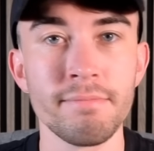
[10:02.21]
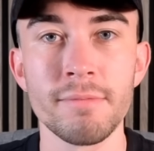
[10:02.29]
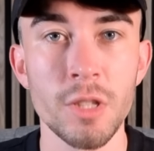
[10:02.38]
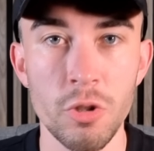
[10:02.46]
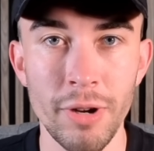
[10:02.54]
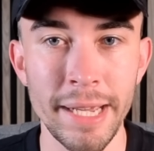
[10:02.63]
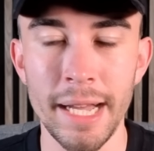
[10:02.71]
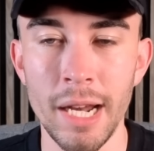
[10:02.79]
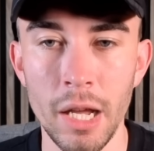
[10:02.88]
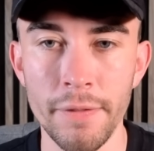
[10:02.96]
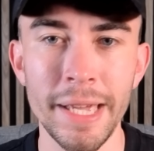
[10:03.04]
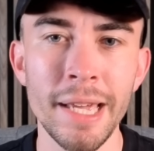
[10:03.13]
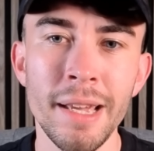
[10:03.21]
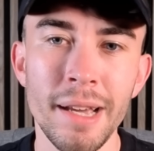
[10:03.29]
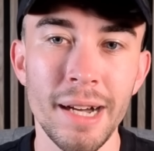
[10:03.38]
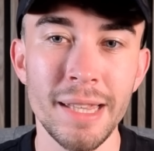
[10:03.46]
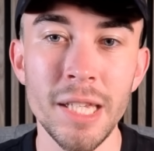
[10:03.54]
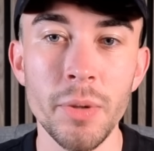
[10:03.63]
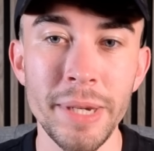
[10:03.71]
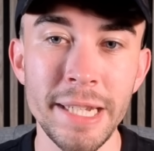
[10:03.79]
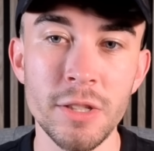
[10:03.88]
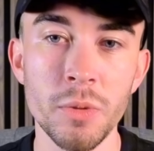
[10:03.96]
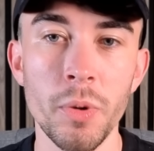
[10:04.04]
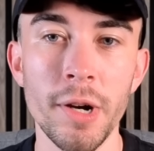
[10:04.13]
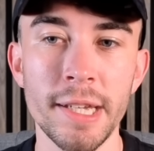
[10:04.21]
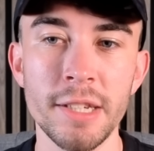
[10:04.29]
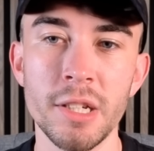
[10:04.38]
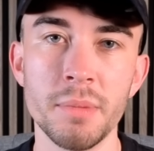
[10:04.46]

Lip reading: Great, I love it. I think we need some work in terms